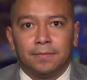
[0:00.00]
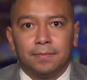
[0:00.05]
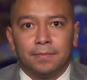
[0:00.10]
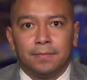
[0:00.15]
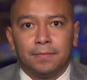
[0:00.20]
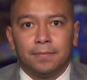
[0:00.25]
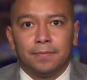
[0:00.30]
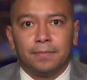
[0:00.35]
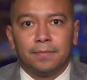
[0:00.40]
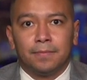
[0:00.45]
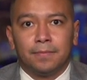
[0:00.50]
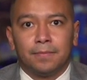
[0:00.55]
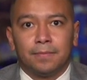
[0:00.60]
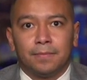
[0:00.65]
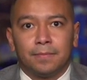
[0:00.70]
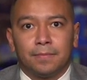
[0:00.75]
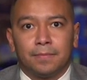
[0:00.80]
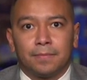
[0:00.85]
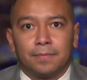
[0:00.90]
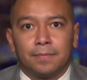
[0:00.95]

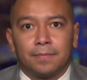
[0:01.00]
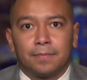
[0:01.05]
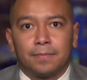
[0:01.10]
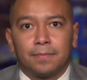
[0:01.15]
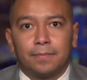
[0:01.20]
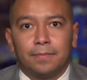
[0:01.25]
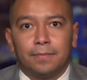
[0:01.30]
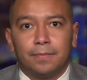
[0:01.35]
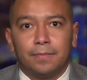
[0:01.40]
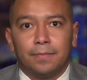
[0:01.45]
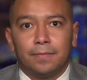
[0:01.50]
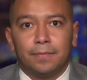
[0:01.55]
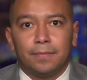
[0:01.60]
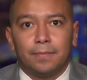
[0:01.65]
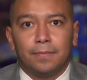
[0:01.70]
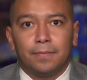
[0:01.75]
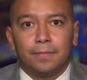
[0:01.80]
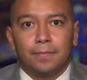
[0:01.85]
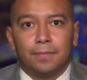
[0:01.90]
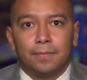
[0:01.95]

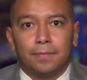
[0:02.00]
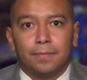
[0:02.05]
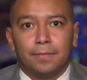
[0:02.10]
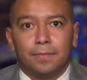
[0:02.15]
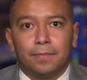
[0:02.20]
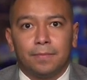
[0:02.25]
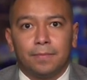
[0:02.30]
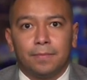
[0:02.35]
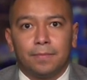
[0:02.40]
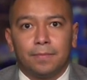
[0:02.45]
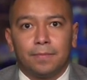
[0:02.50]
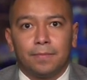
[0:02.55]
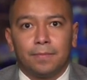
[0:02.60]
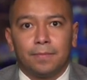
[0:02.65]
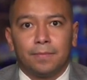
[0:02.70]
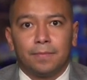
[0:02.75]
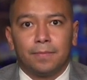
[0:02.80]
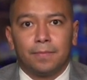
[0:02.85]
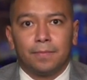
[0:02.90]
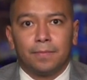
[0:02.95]

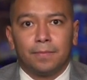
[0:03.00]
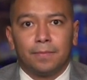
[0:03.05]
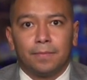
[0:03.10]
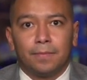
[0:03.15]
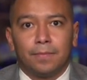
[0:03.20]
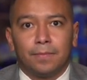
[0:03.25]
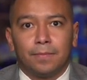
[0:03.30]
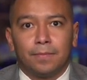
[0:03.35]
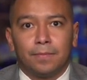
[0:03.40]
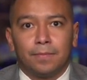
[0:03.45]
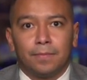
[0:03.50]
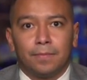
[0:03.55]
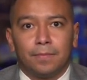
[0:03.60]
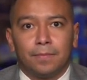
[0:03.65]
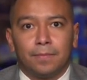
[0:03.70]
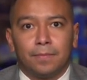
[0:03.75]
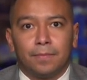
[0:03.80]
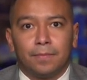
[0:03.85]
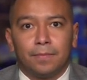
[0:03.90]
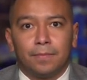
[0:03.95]

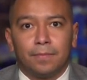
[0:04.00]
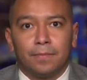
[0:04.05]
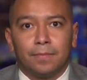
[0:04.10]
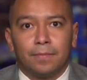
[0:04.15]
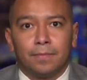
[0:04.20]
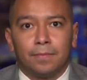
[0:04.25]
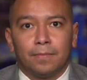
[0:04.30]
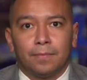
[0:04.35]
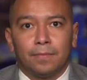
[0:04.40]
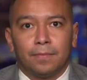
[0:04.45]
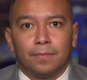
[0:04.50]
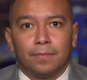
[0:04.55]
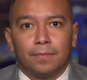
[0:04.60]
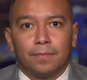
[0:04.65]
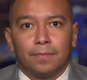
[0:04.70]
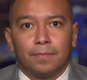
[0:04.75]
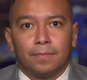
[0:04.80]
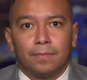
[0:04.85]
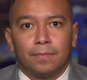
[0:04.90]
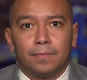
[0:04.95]

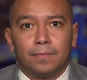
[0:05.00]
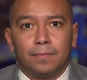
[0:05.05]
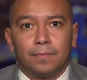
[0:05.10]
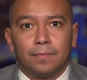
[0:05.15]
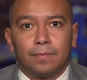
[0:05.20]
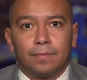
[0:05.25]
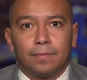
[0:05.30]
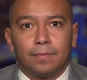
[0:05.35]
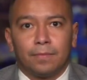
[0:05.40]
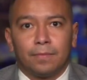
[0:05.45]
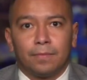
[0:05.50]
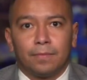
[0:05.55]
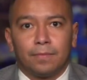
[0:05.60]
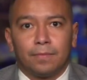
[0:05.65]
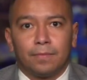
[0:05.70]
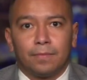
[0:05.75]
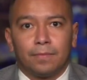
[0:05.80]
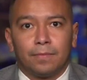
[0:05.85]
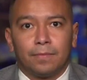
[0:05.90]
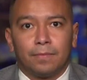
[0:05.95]

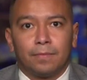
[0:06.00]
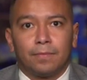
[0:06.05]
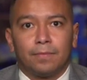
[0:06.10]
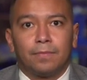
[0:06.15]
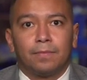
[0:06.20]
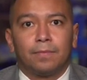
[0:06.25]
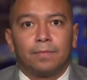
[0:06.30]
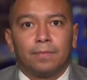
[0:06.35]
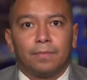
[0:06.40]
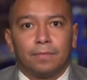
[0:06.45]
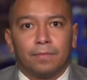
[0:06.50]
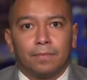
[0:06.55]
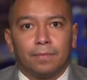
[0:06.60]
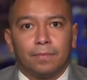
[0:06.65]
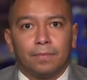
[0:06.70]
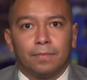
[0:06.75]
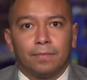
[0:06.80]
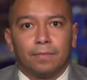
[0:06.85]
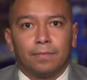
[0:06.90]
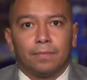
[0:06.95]

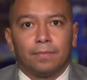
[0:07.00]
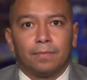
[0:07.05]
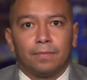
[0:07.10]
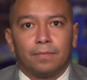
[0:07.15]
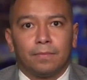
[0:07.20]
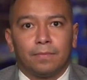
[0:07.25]
The person shown says nothing.